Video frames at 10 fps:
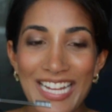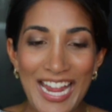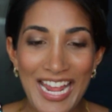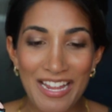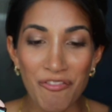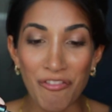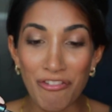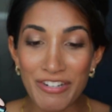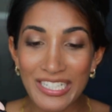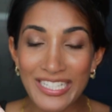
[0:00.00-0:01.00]
it
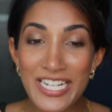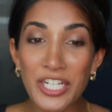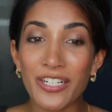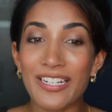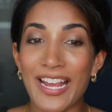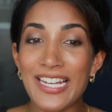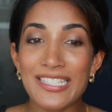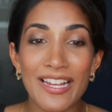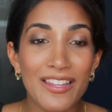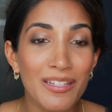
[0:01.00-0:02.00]
really
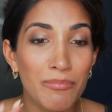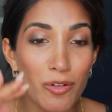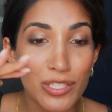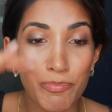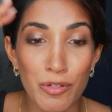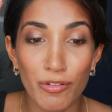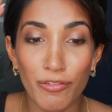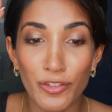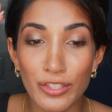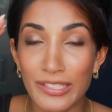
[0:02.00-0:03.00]
creates like the most
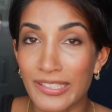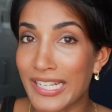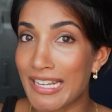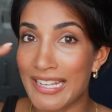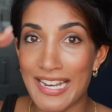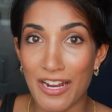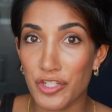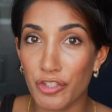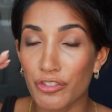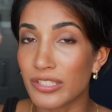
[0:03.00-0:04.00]
beautiful, like
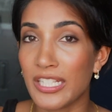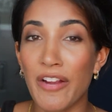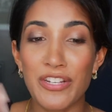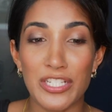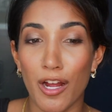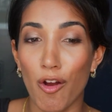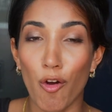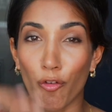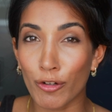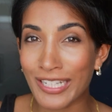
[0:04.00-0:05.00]
natural lift. It's not
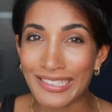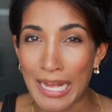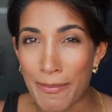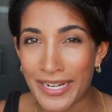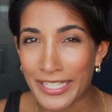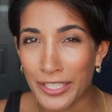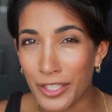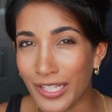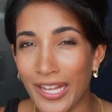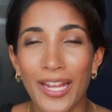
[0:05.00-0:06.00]
overly laminated
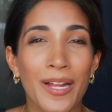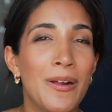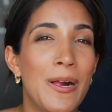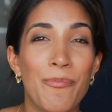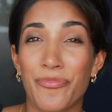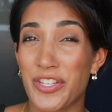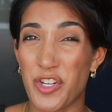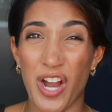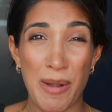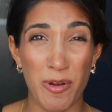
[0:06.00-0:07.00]
looking.
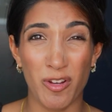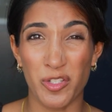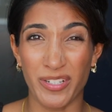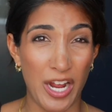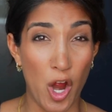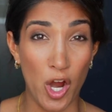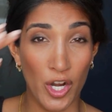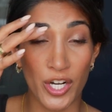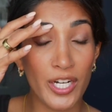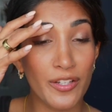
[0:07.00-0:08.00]
Your eyebrows don't get
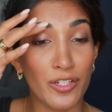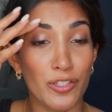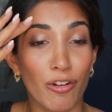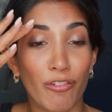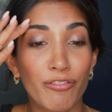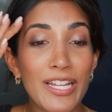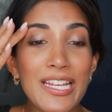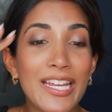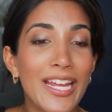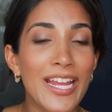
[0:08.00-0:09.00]
hard. There's no
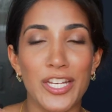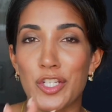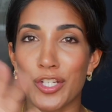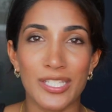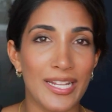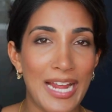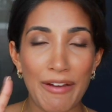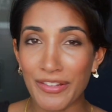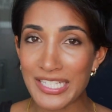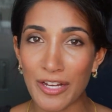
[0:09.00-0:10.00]
flaking. It's just like
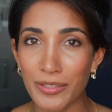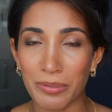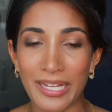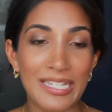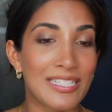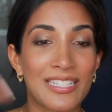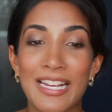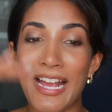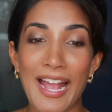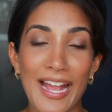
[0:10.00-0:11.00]
everything's held in place
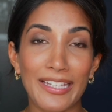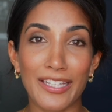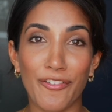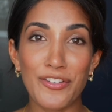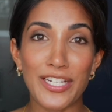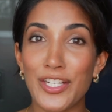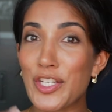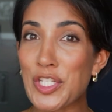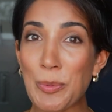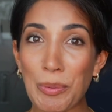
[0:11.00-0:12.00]
and
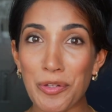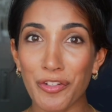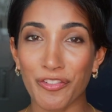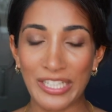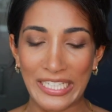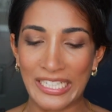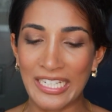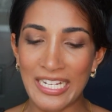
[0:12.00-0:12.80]
lifted super beautifully.